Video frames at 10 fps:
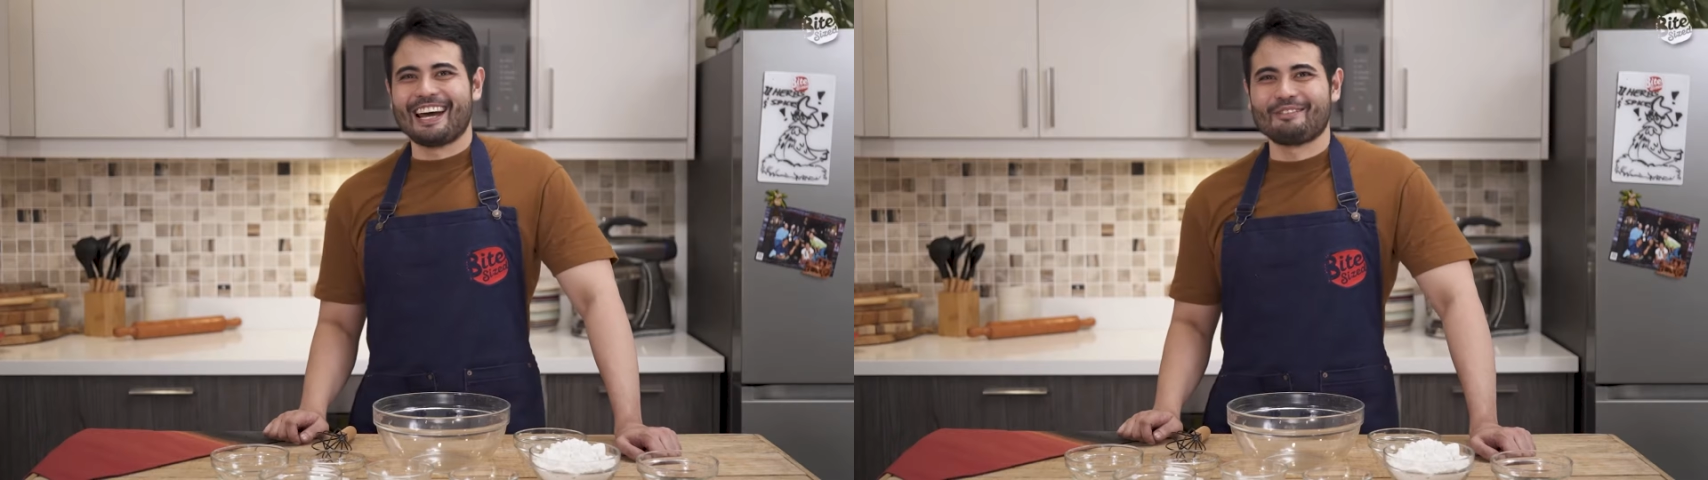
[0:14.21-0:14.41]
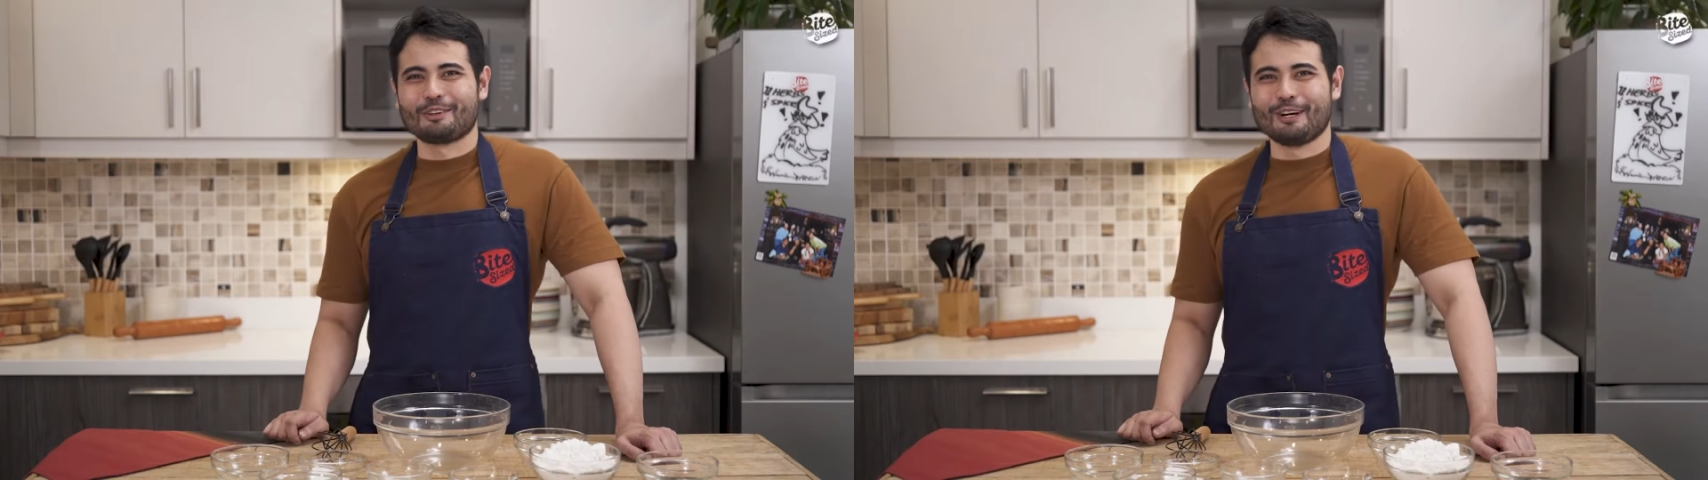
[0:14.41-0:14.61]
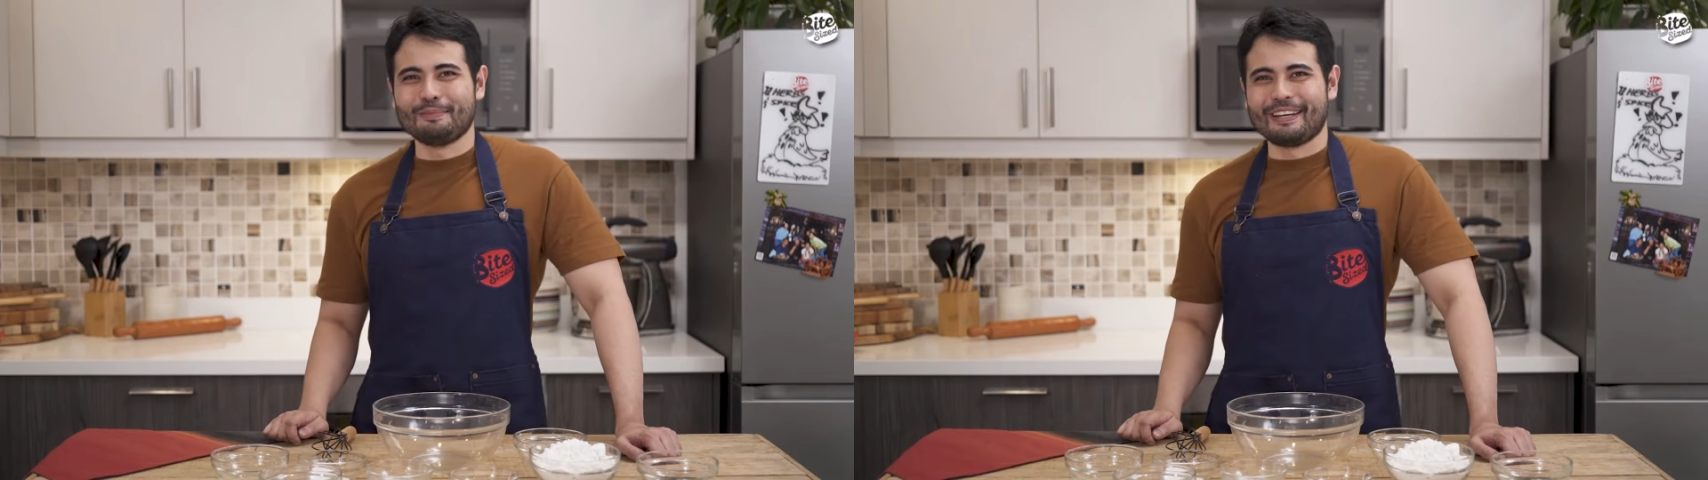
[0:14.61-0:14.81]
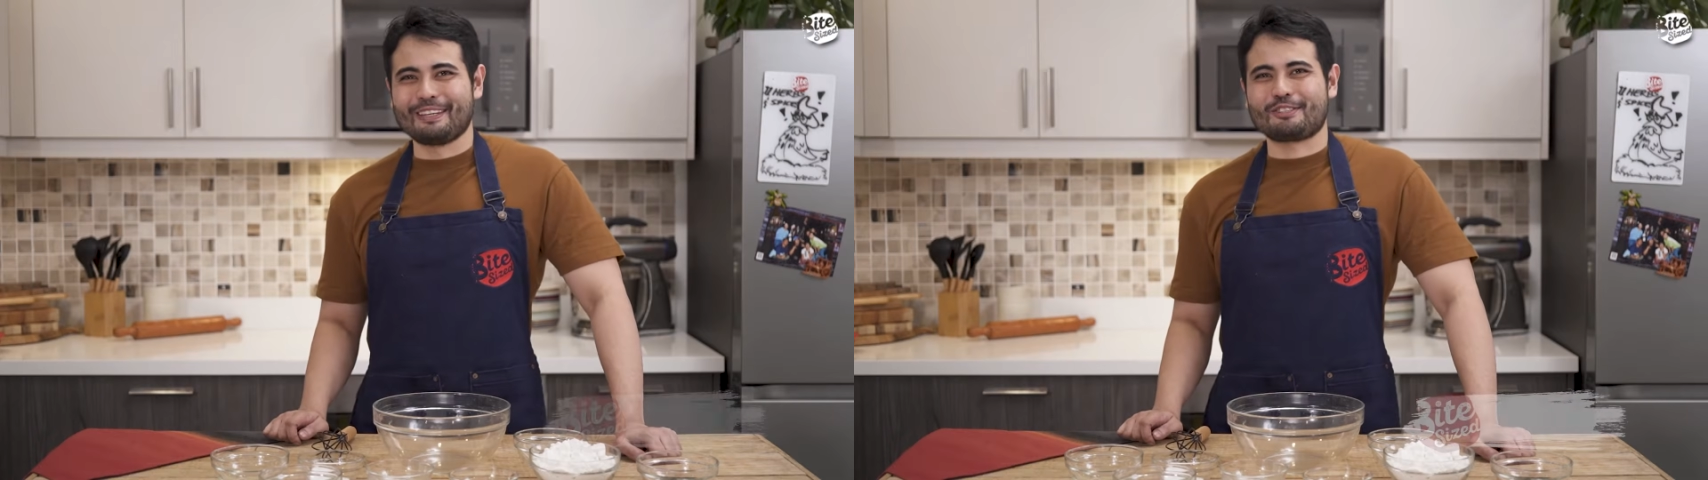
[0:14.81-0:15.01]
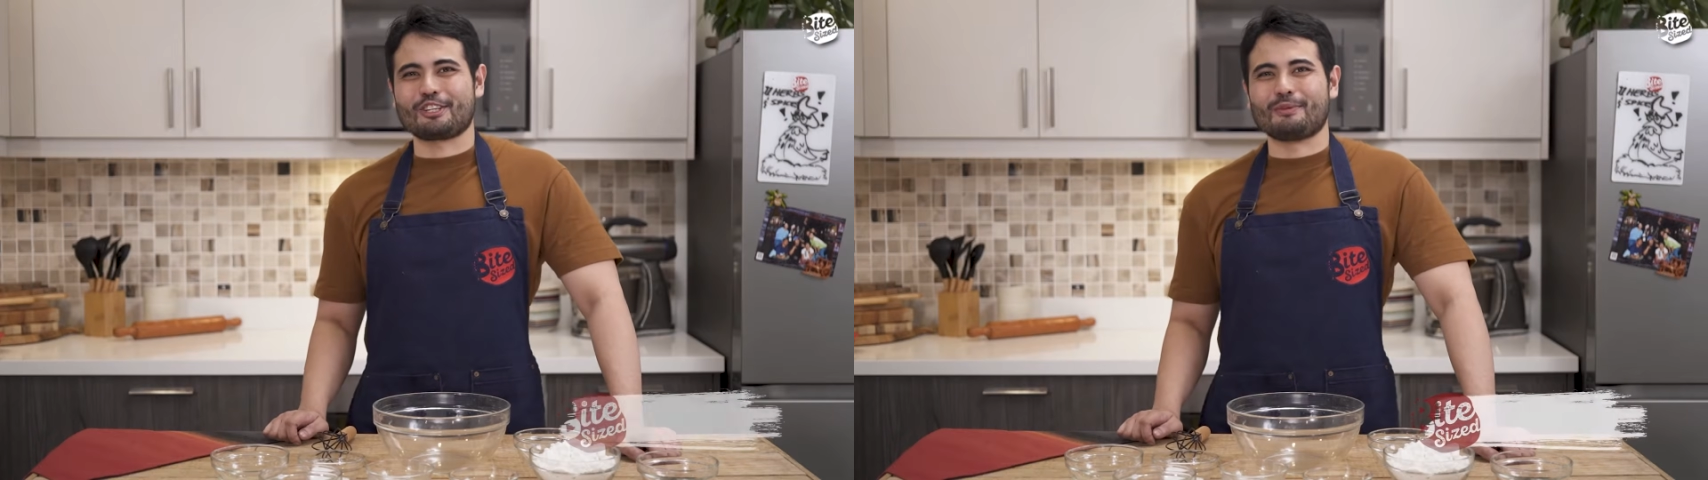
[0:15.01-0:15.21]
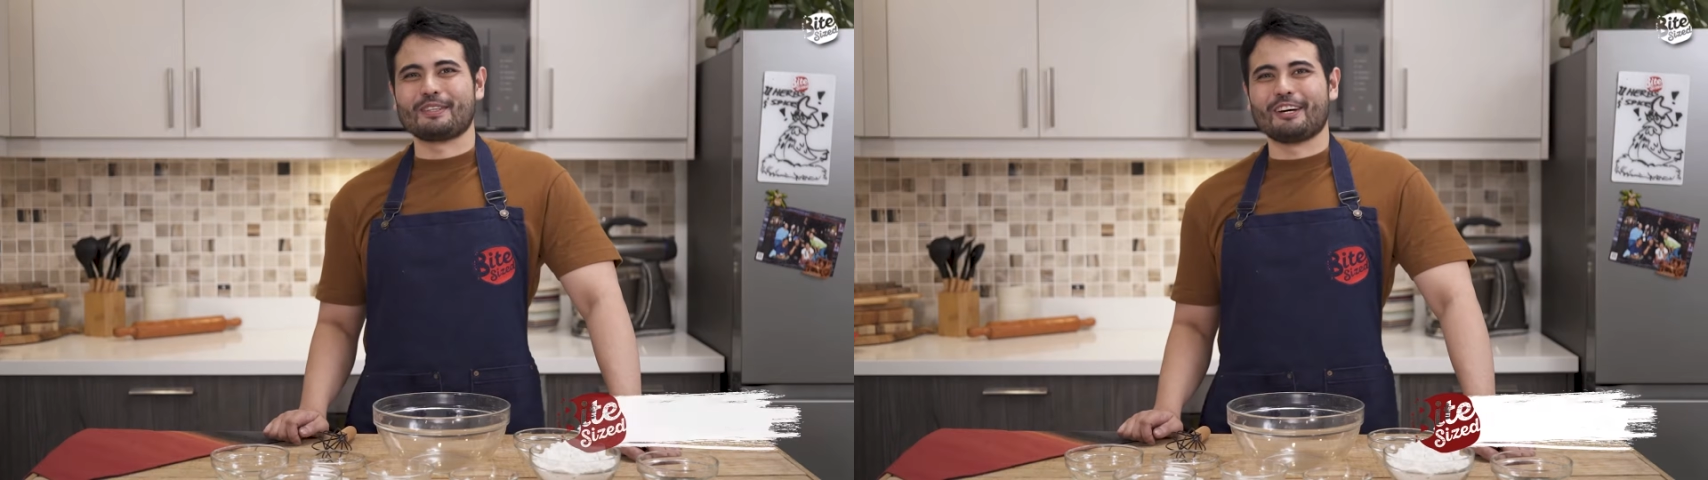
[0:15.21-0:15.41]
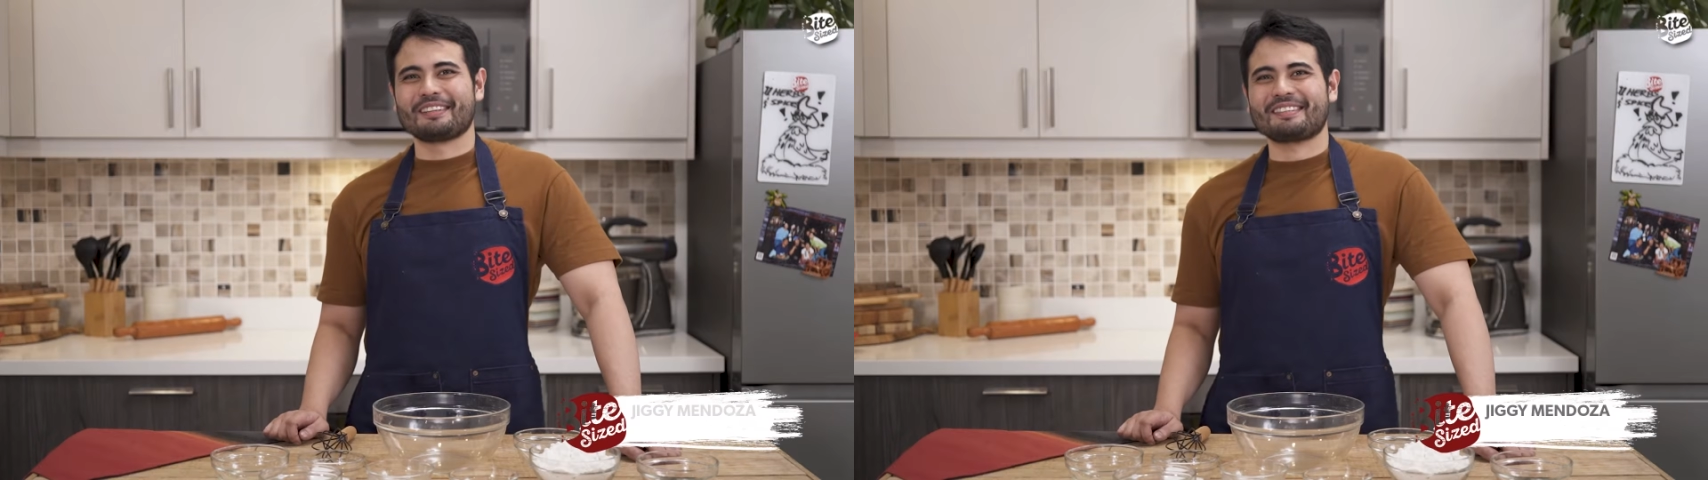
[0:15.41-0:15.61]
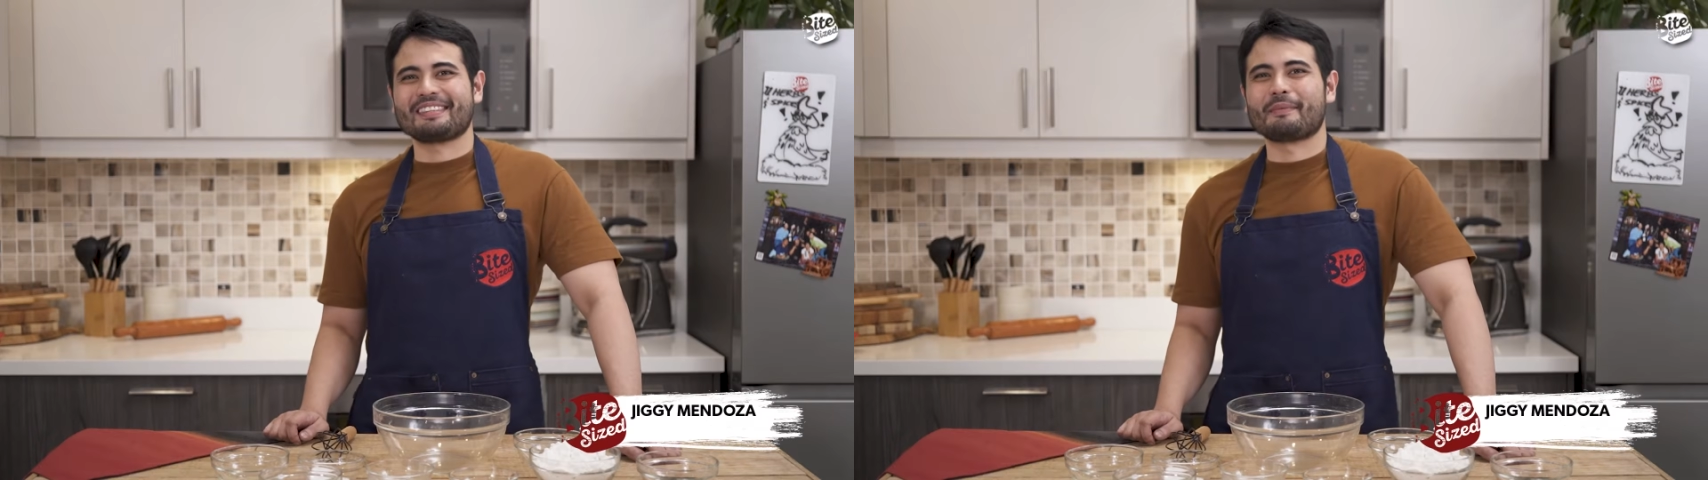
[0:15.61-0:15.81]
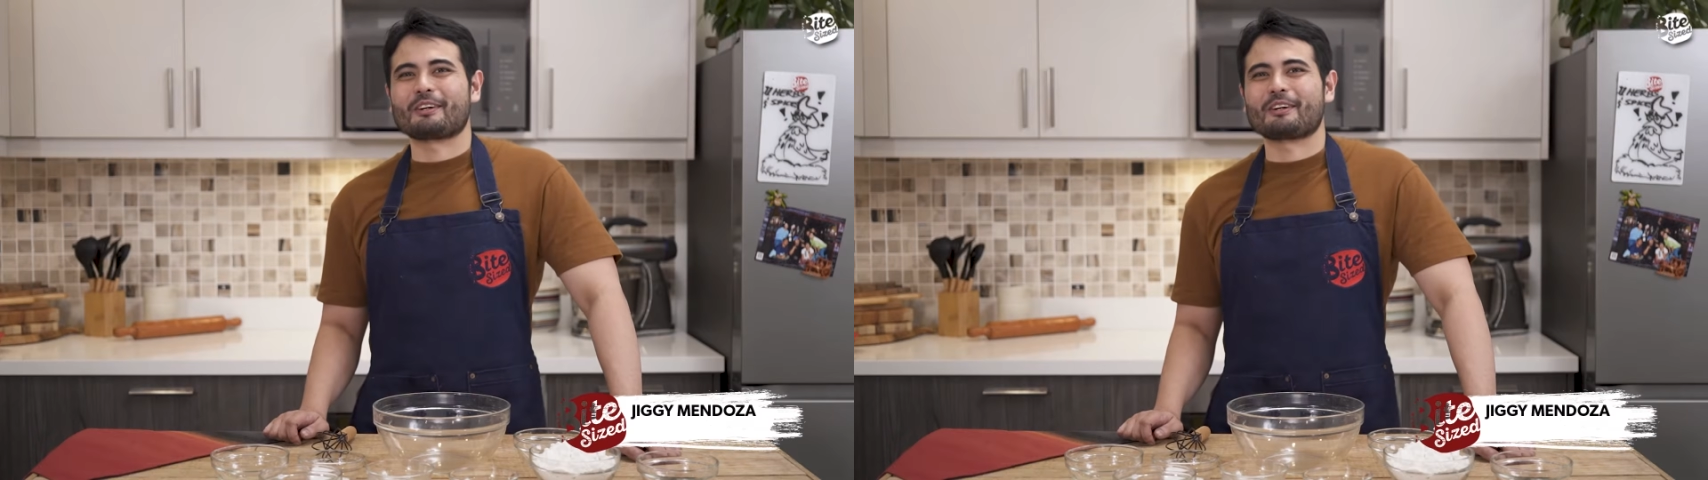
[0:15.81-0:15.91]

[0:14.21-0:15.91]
Hi everyone, my name is Yuki Mendoza and